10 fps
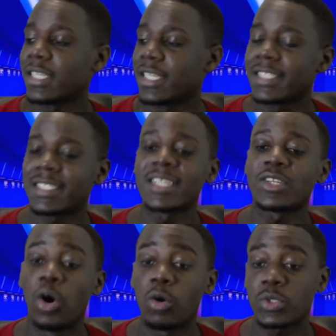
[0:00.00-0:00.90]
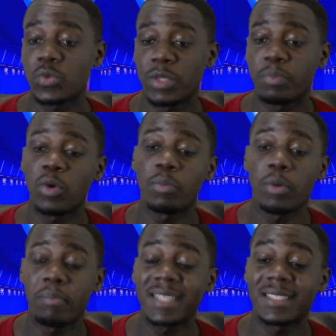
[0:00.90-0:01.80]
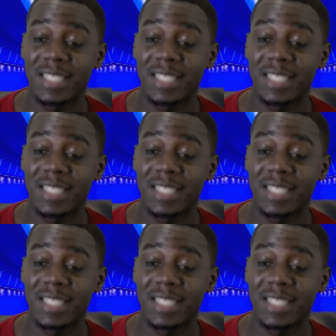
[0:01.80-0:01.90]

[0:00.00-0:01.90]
is in talks with Paul Pogba's